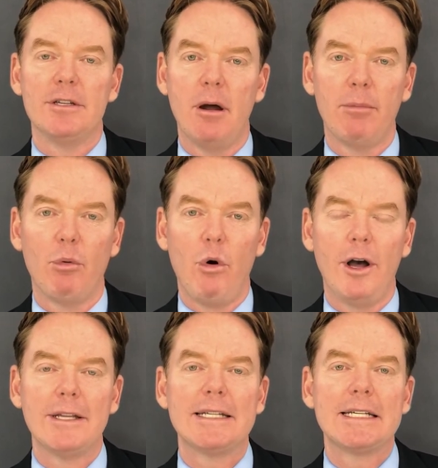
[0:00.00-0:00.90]
number
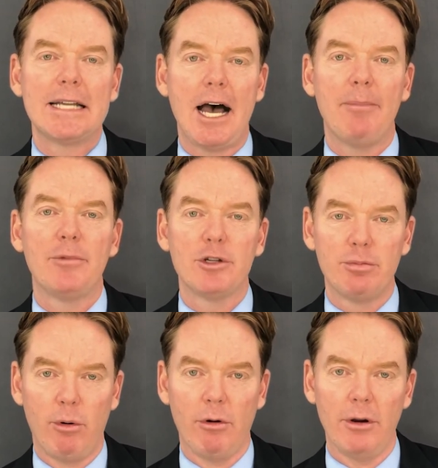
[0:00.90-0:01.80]
one, stop the
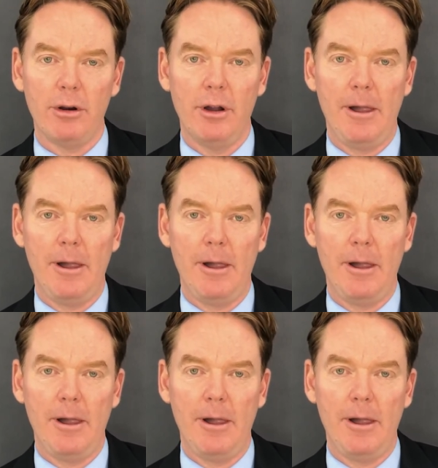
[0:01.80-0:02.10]
sport,